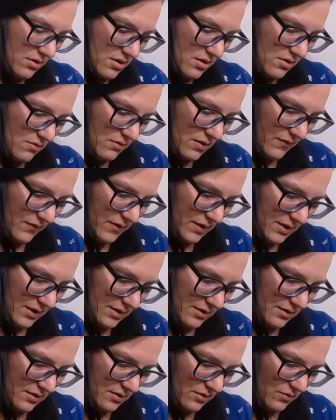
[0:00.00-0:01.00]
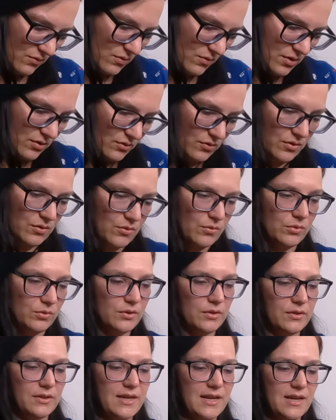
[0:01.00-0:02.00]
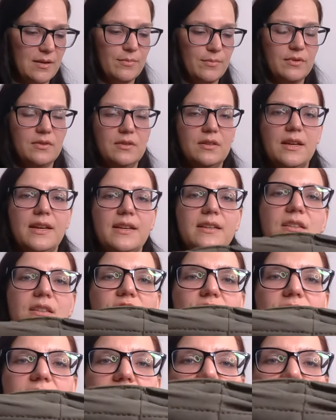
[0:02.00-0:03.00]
know if it's a newer or older label. I just,